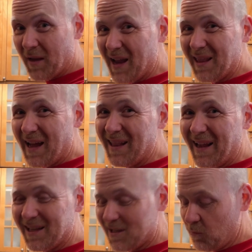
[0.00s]
I
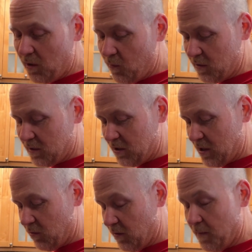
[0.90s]
like smoothie bowls in
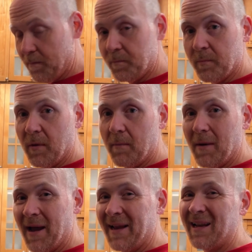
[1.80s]
general, but
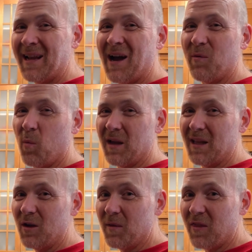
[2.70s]
mine, I would want a
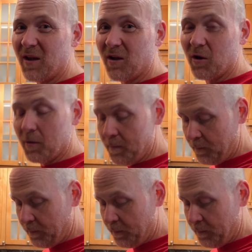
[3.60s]
little bit thicker.